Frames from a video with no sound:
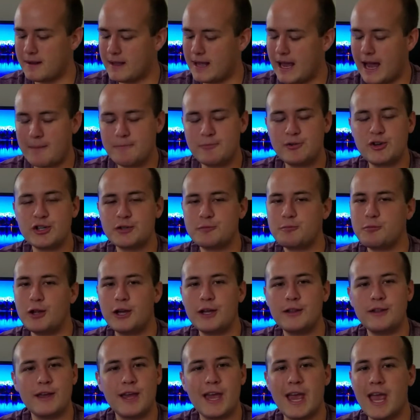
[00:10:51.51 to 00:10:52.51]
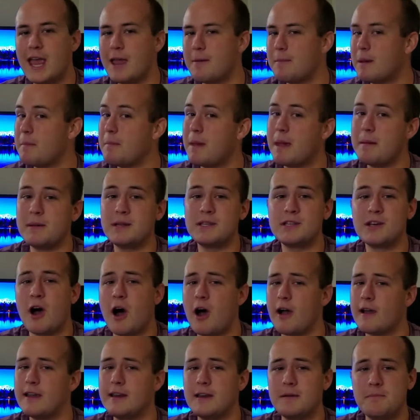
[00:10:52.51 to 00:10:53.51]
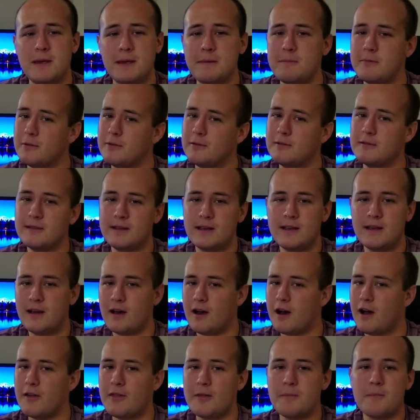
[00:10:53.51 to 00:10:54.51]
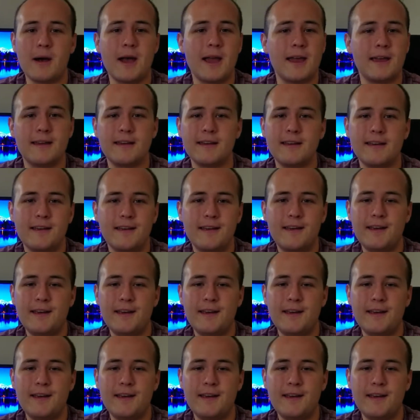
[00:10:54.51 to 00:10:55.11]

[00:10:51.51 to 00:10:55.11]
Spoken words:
Like I'm just playing the game and maybe talking to people on the mic.